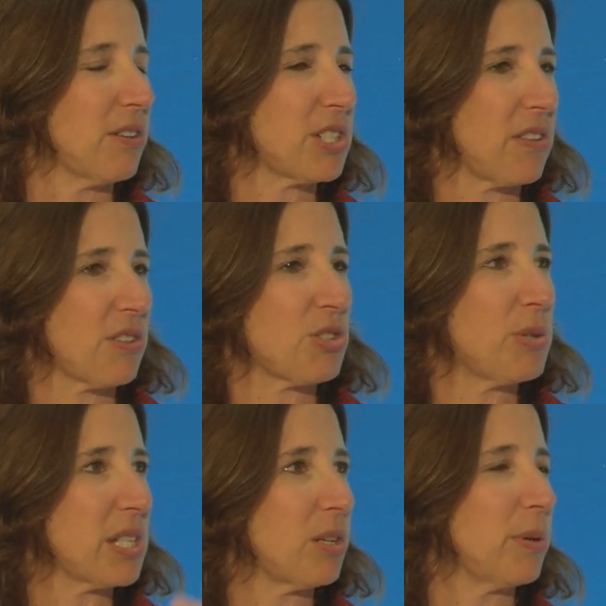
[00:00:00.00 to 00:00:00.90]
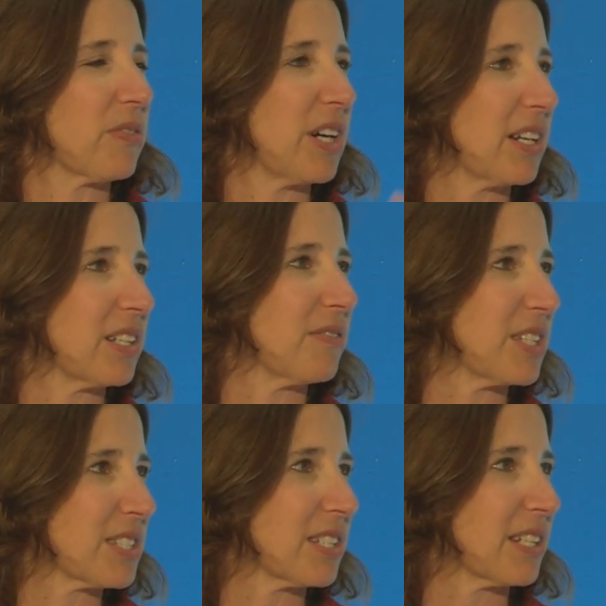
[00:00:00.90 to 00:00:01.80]
Because I think there's always a little bit of cognitive
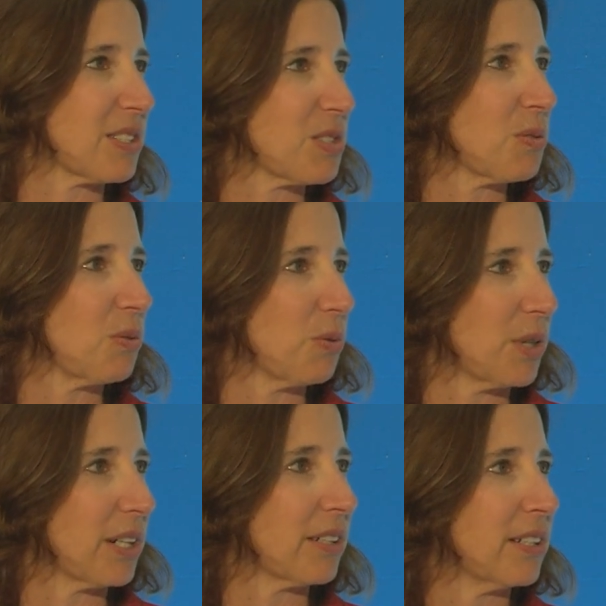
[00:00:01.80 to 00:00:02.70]
dissonance. Oh, yeah.